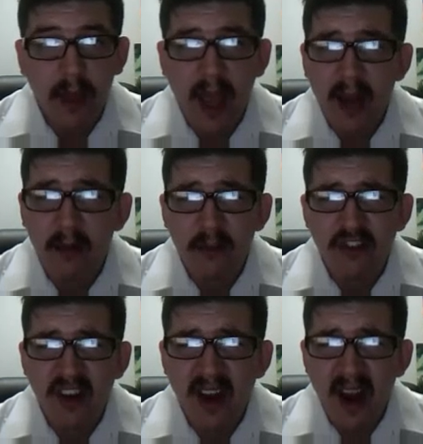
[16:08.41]
kind of
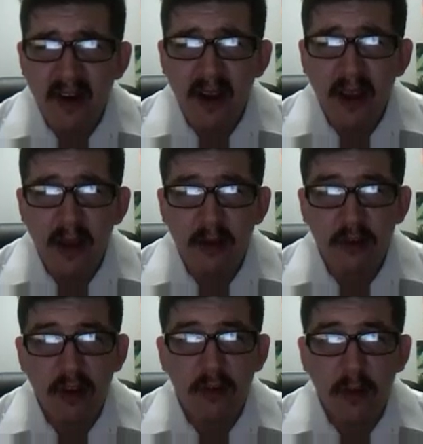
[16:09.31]
generic,
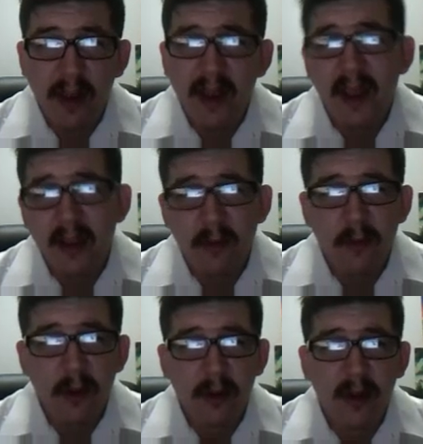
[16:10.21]
just so I can get the
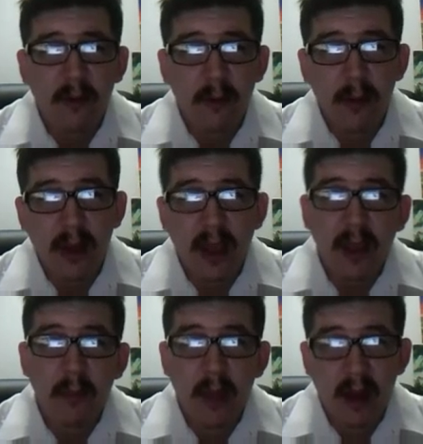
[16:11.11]
feel of, okay,